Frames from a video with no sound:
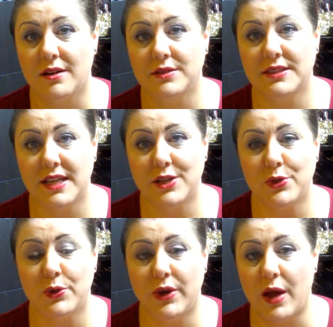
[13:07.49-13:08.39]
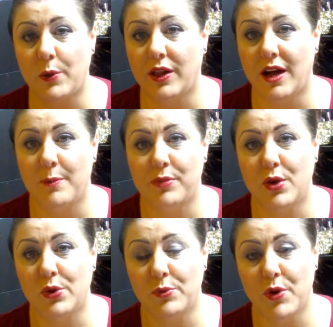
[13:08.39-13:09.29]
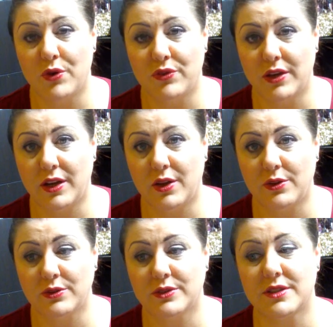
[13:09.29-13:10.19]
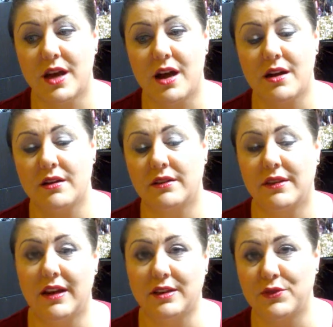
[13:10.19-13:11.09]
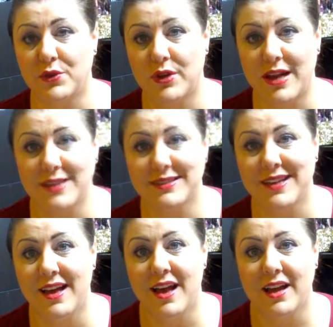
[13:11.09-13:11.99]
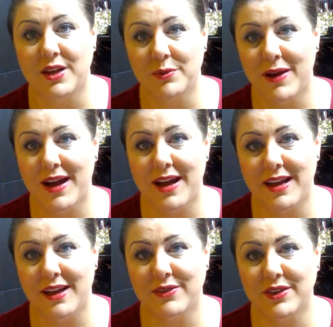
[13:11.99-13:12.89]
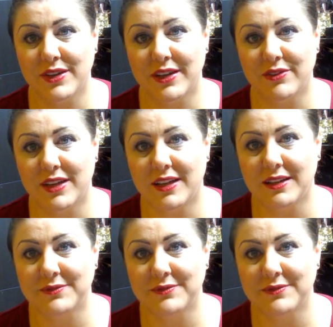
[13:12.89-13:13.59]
Stay tuned. I will upload more videos in the next few days. Goodbye. Have a good evening.